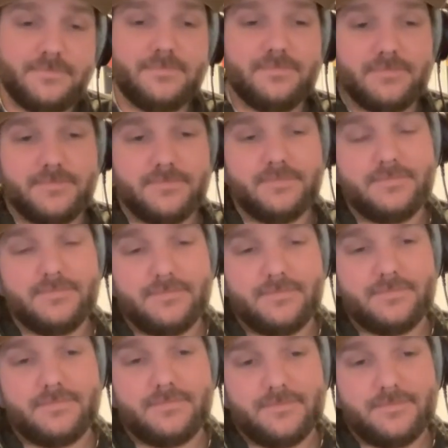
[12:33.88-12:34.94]

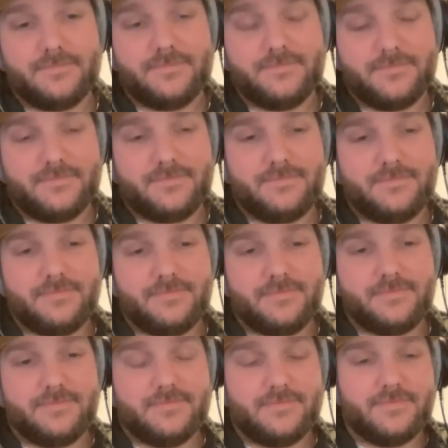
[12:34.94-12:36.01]

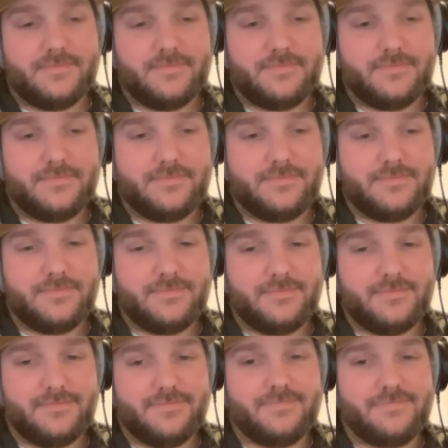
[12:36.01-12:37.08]

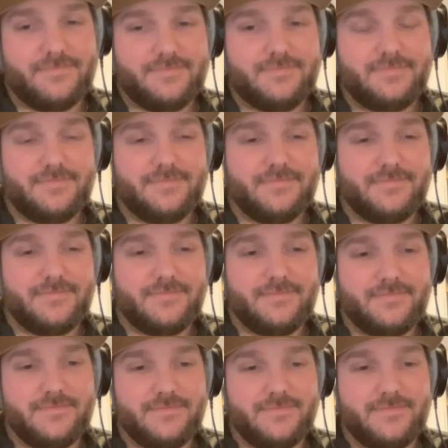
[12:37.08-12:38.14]

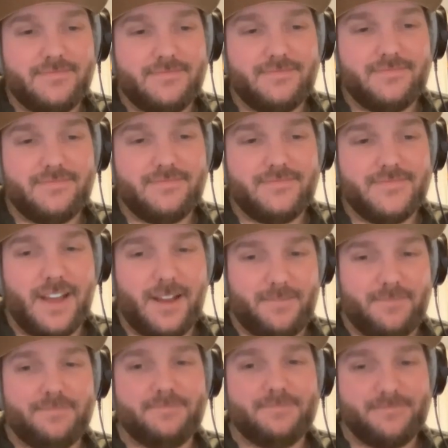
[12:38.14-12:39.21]

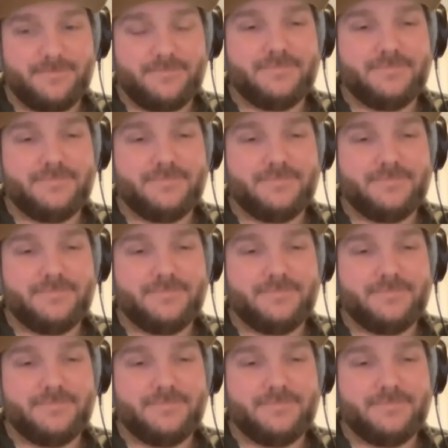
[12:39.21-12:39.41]
The person shown says nothing.